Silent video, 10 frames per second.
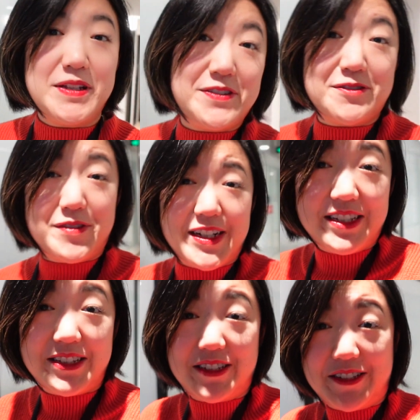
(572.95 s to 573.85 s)
If it
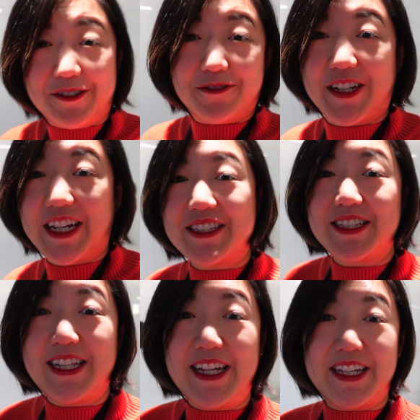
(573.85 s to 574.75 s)
was, don't forget to
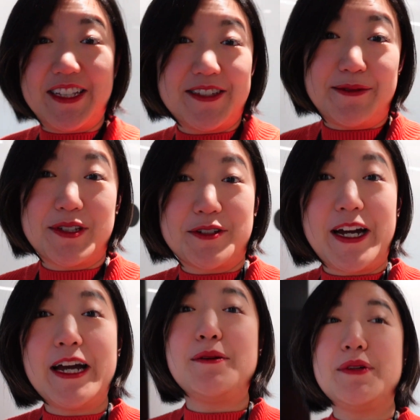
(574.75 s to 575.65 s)
like and
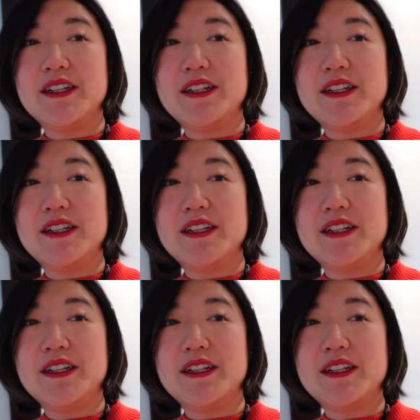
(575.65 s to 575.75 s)
subscribe.